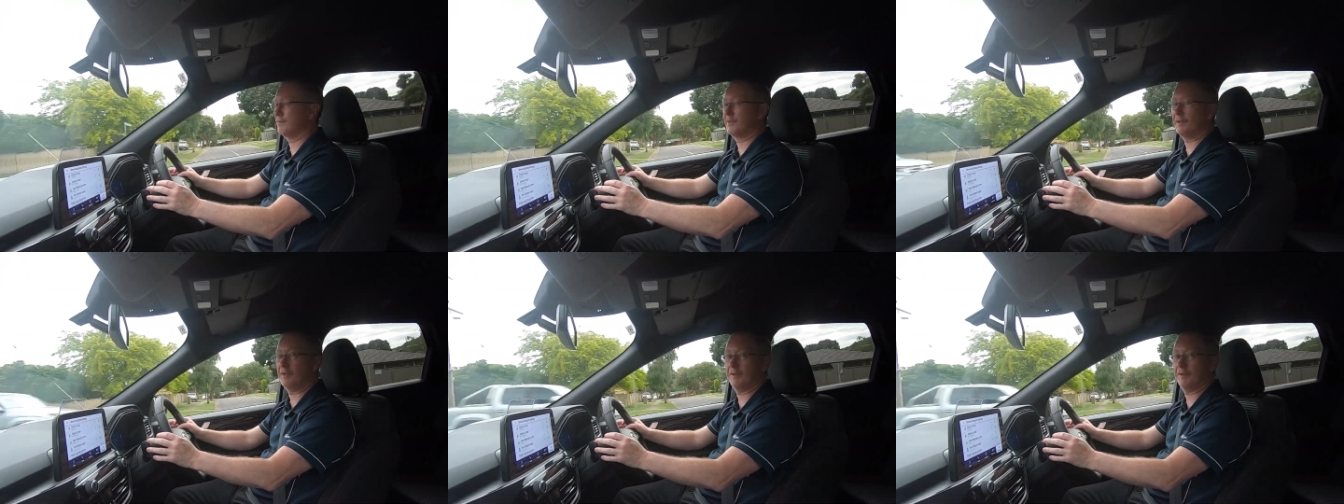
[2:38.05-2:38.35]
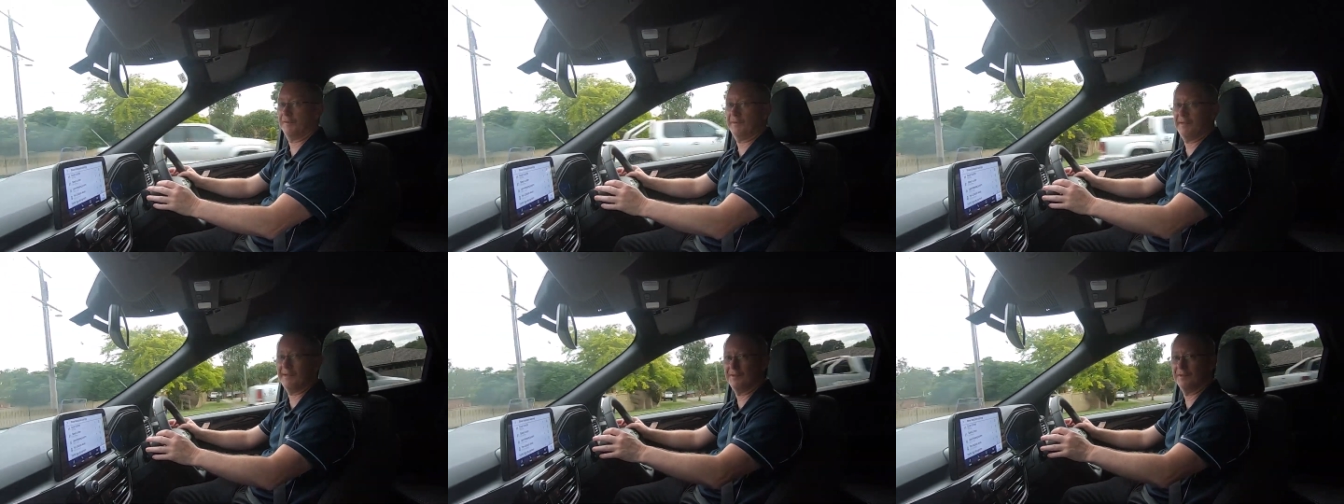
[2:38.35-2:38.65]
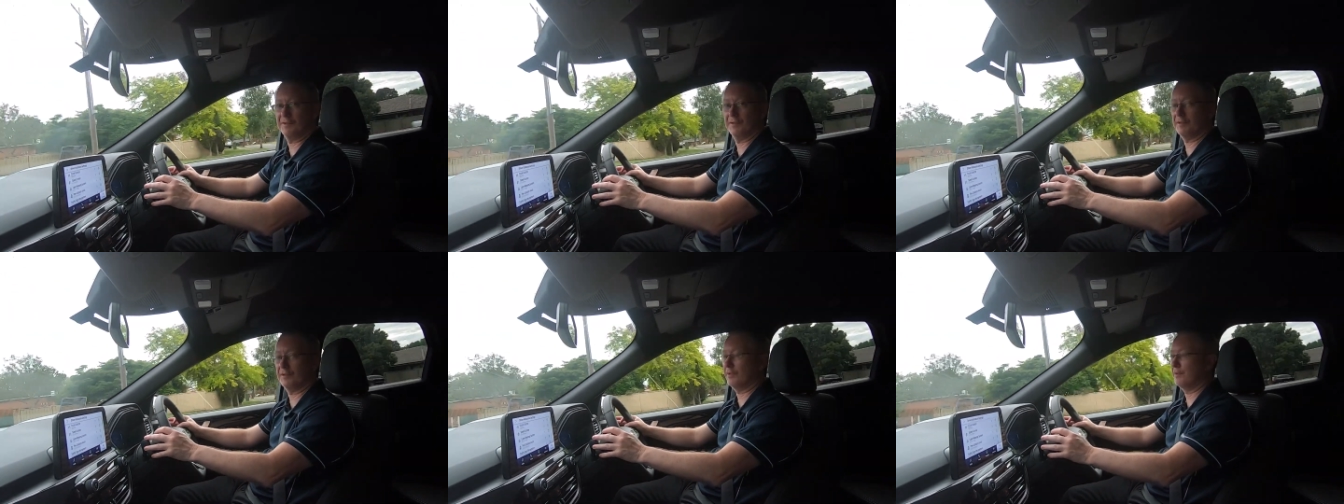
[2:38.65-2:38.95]
the
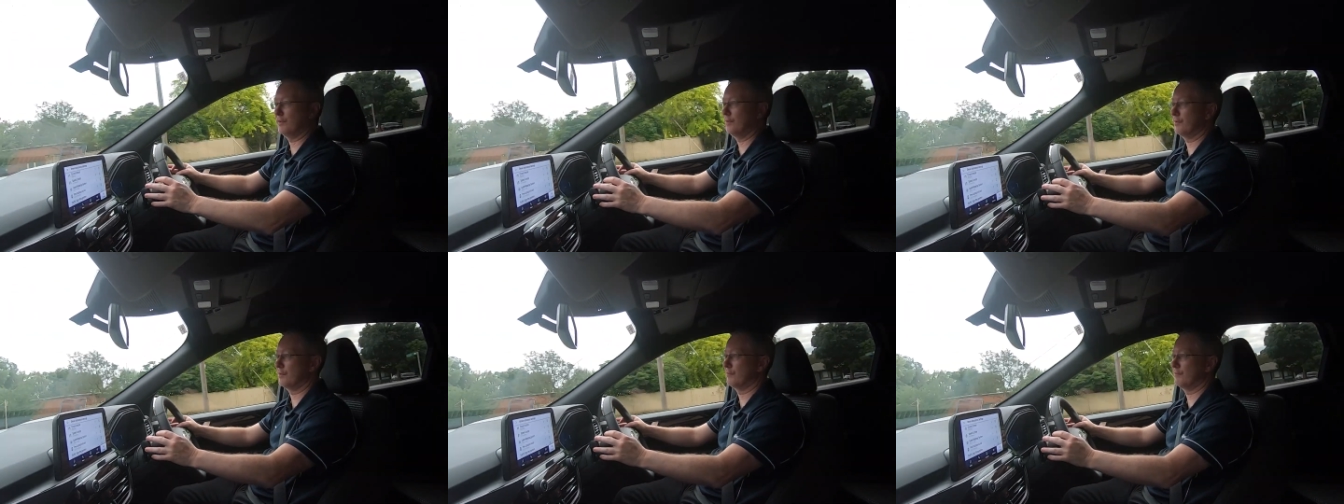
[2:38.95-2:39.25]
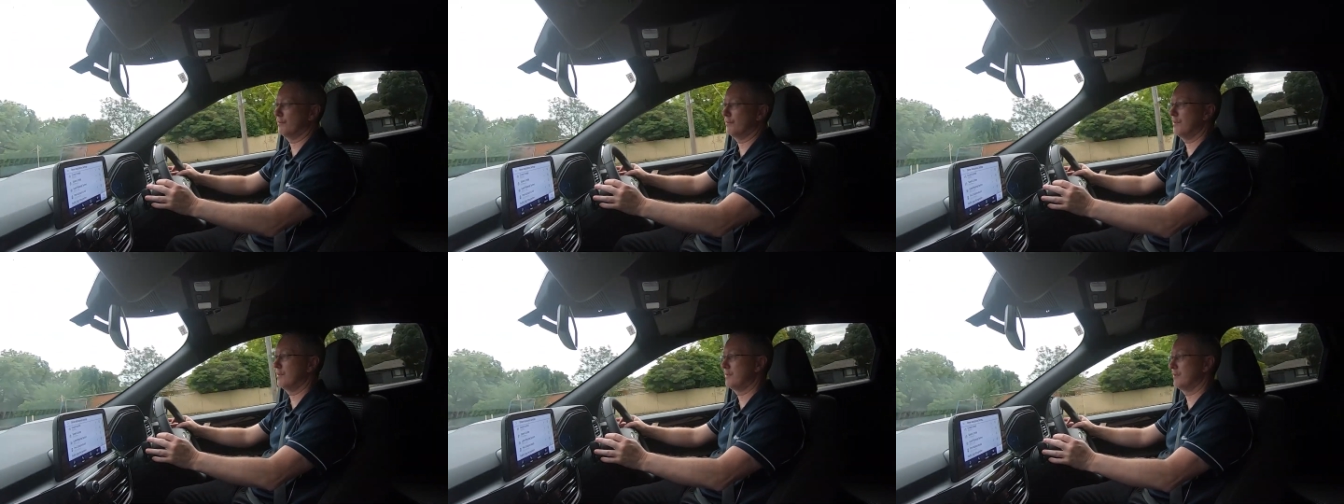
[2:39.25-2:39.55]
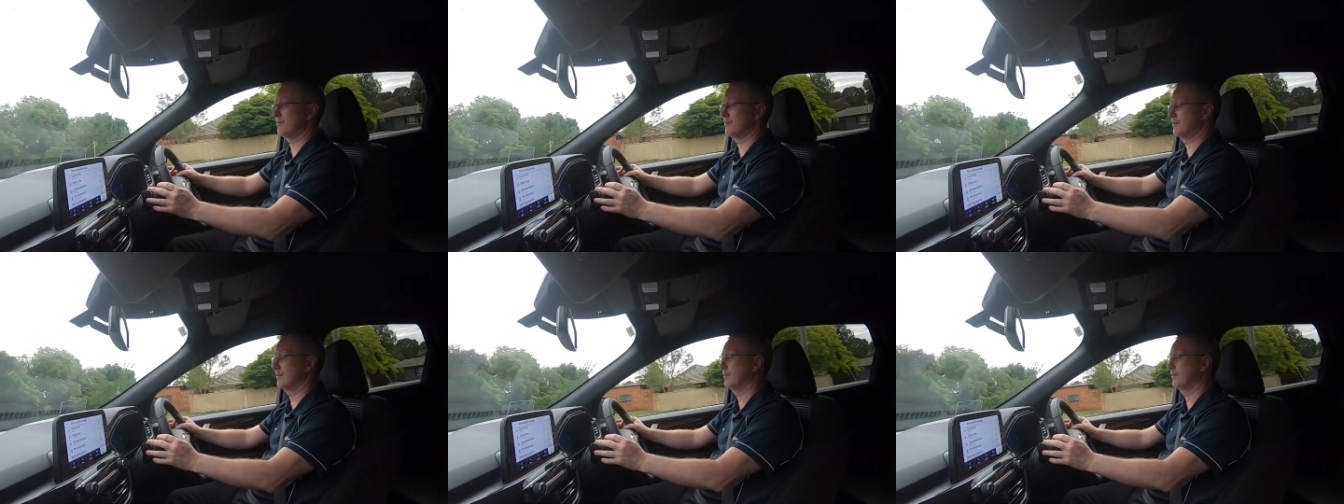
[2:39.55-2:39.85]
left-hand side, not the
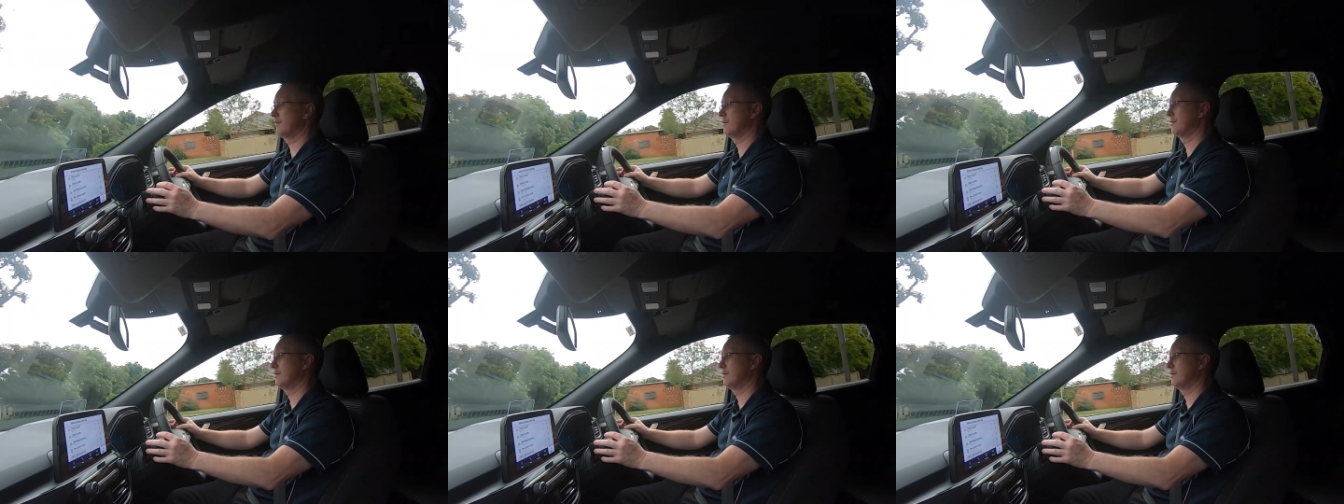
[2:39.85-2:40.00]
right-hand side,